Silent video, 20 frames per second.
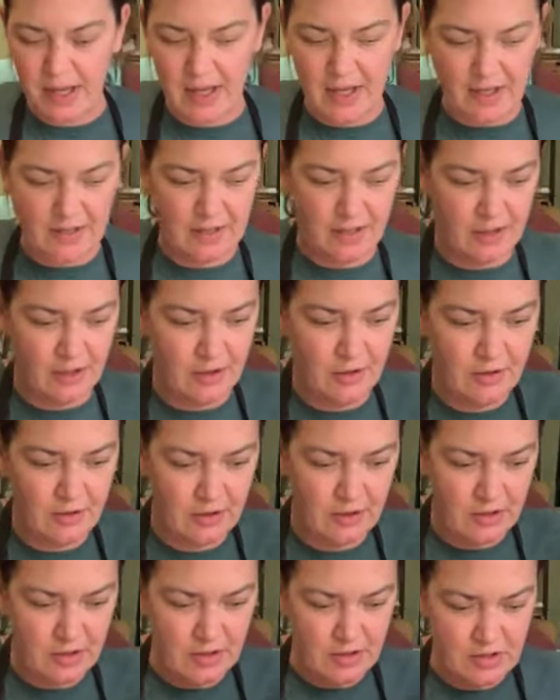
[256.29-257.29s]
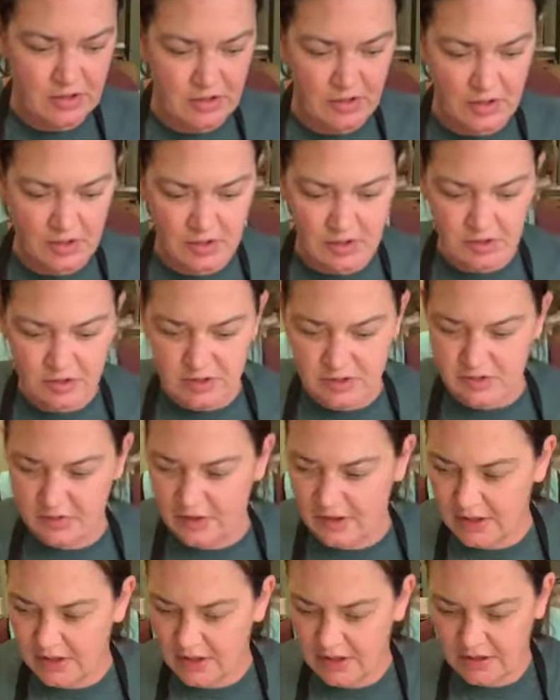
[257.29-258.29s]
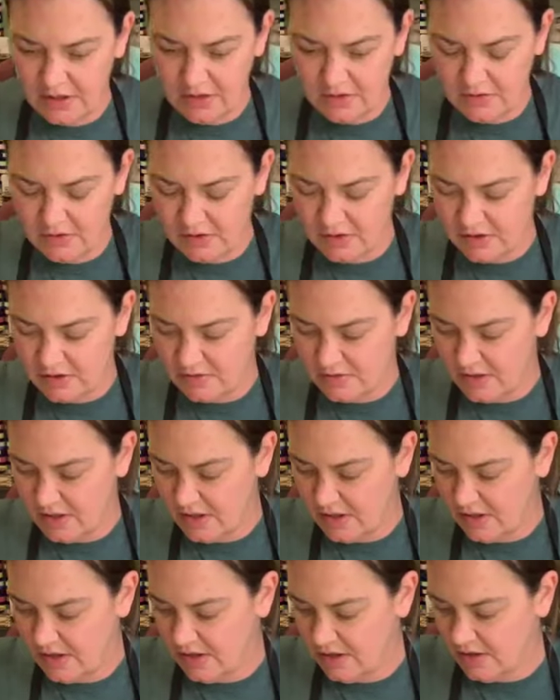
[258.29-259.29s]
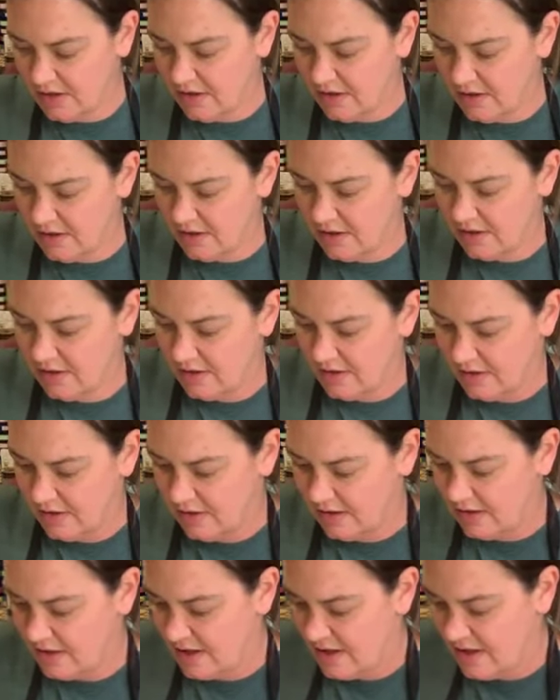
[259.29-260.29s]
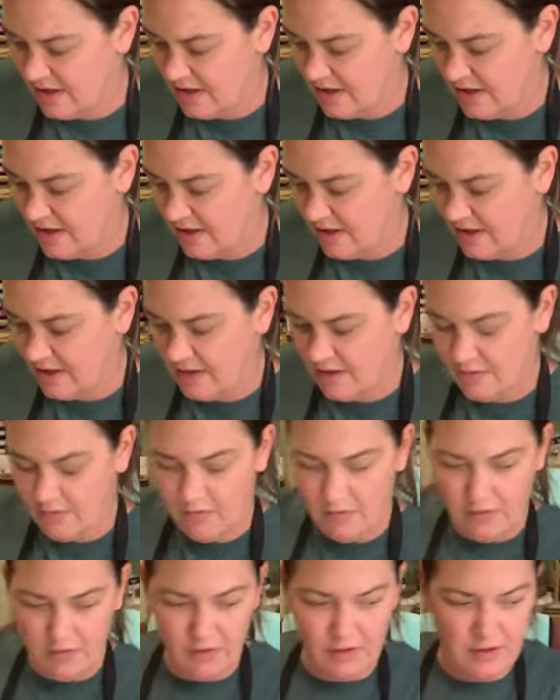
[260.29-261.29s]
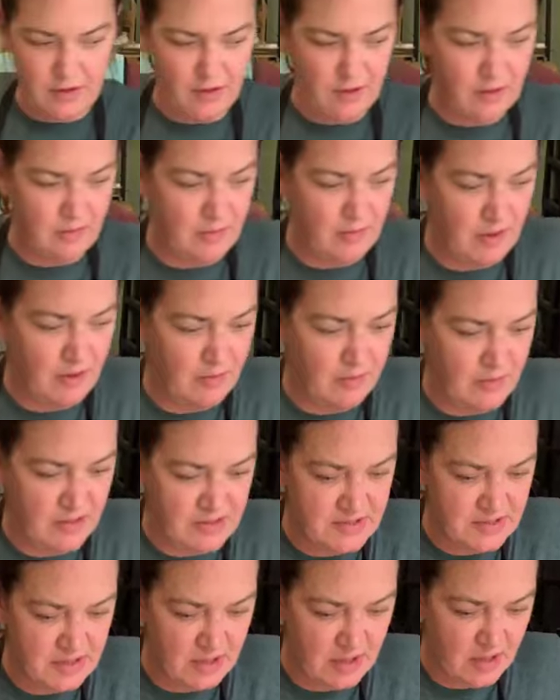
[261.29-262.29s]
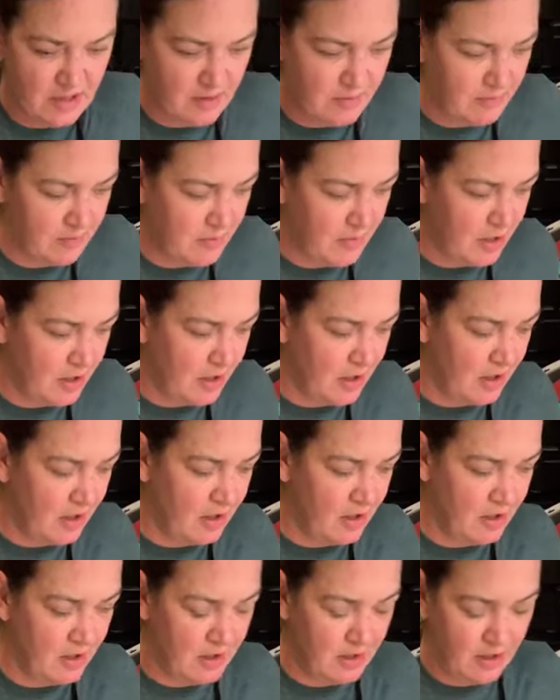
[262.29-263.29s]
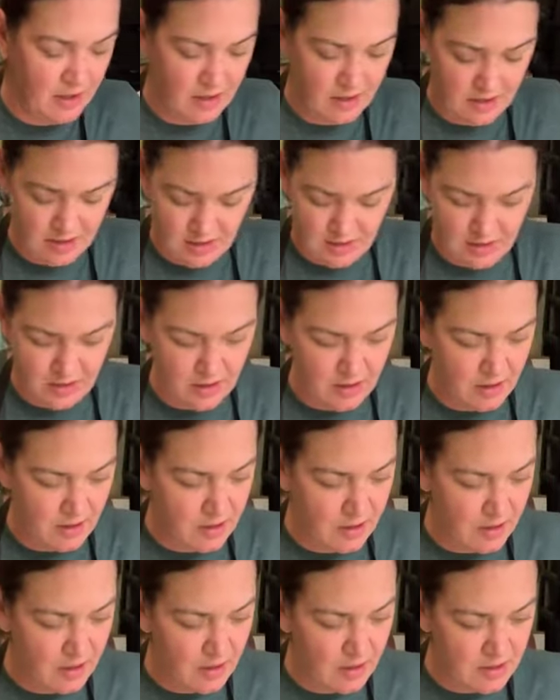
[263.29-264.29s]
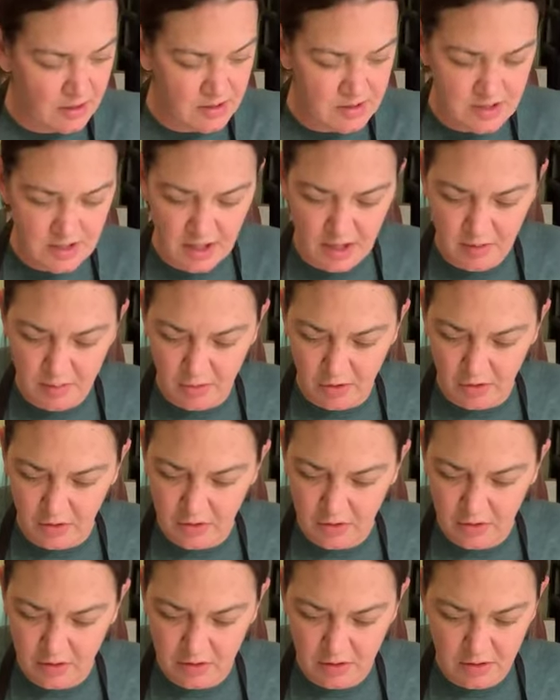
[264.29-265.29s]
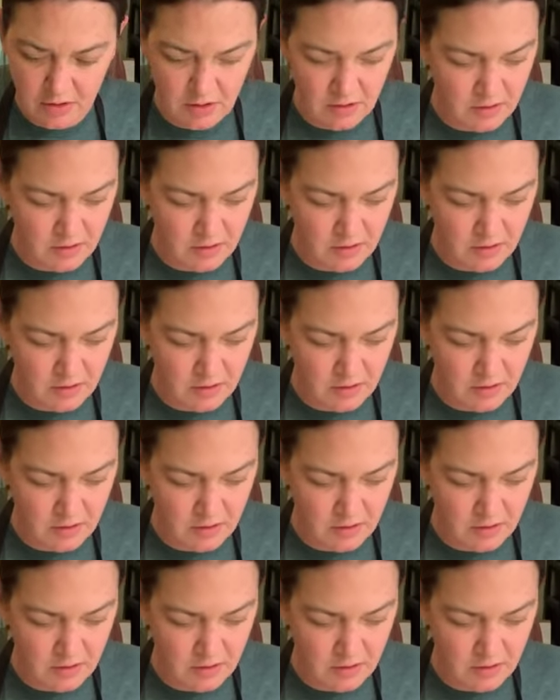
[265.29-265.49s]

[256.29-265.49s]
pad here. So I can do this right here and not worry about messing up my table.